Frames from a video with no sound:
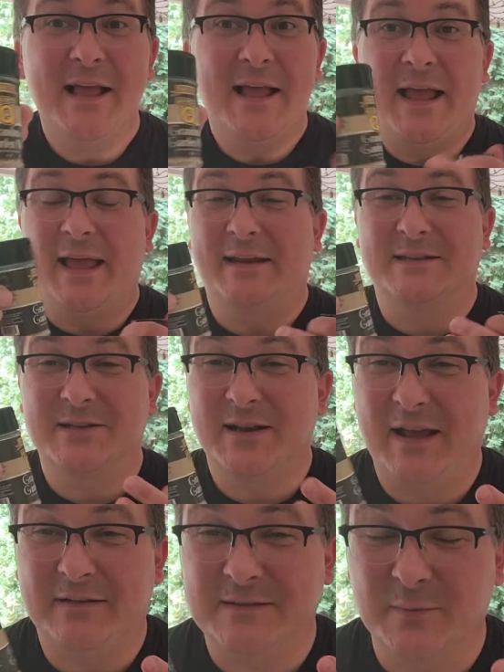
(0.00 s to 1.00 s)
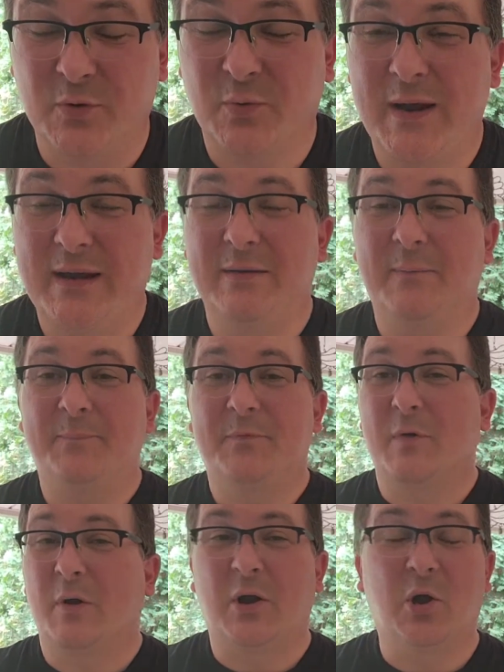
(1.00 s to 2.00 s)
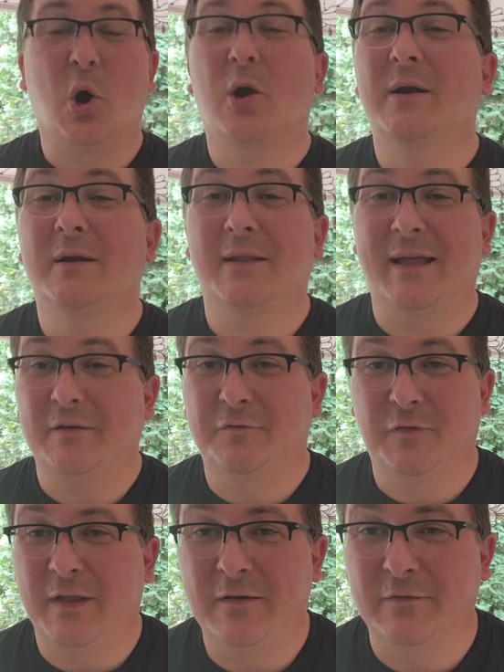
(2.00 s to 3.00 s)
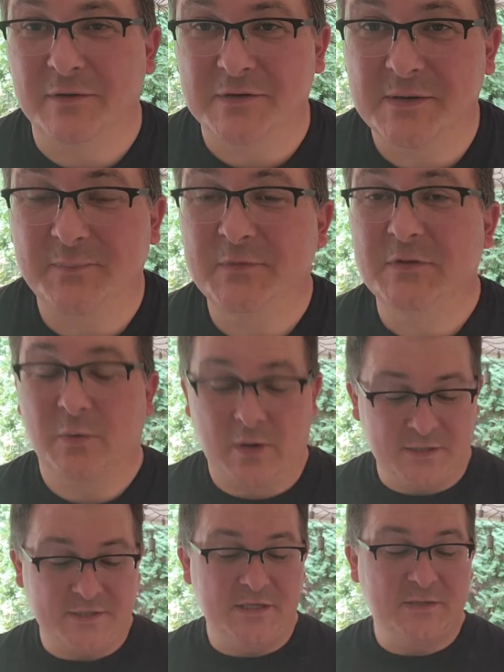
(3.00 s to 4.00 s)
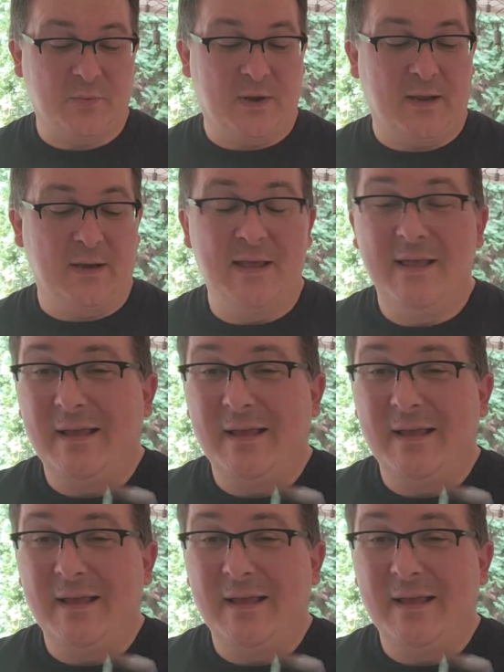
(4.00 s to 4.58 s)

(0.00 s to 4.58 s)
and it's going to have some great garden-like flavors to our cheese spread.